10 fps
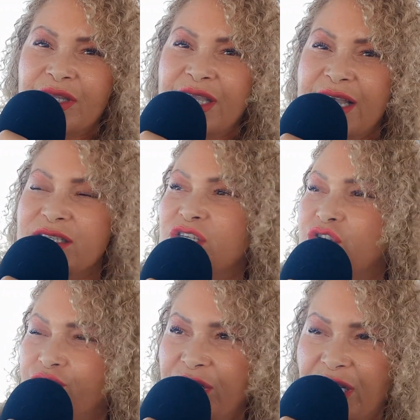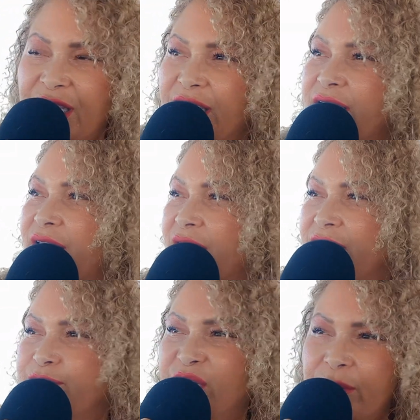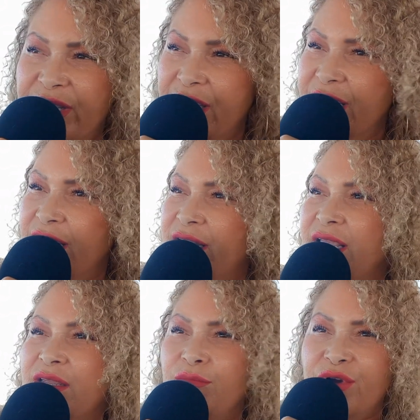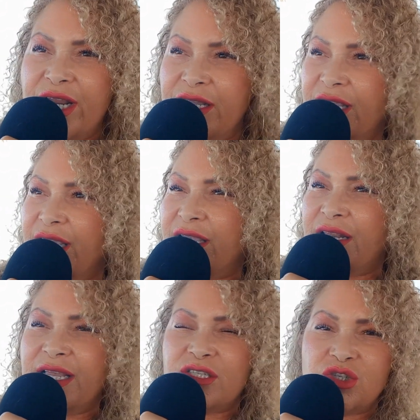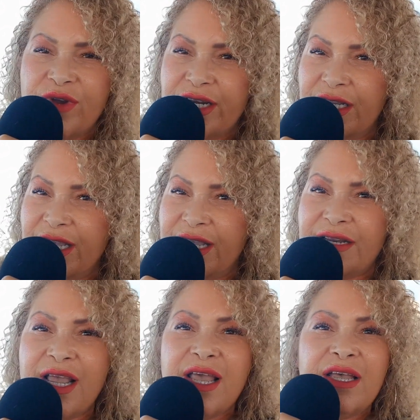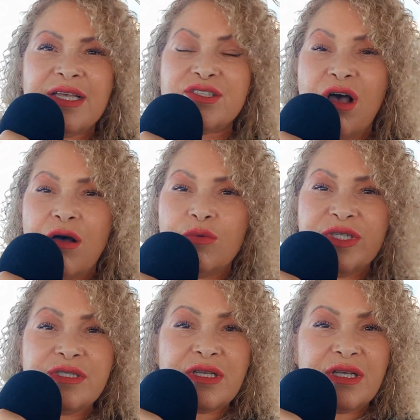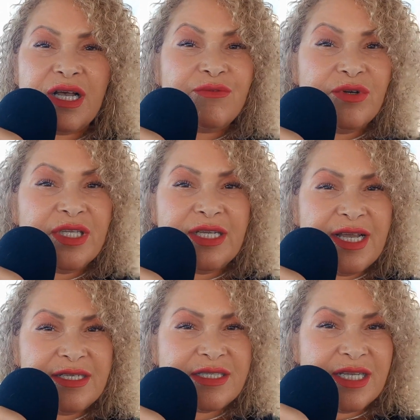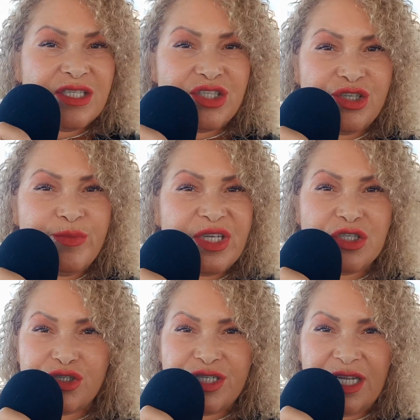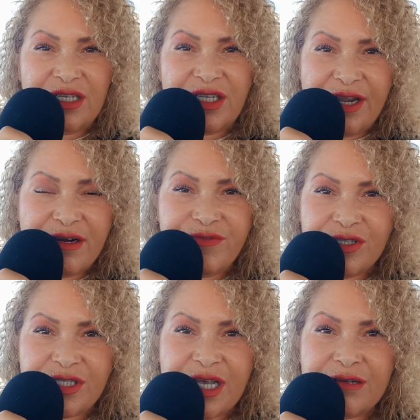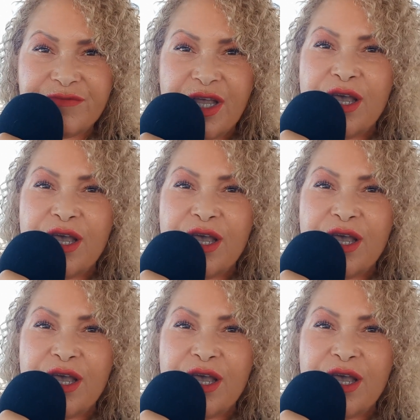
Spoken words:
Yes, treating it and perming it and braiding it and dreading it is always a really nice thing to do because you're taking care of yourself.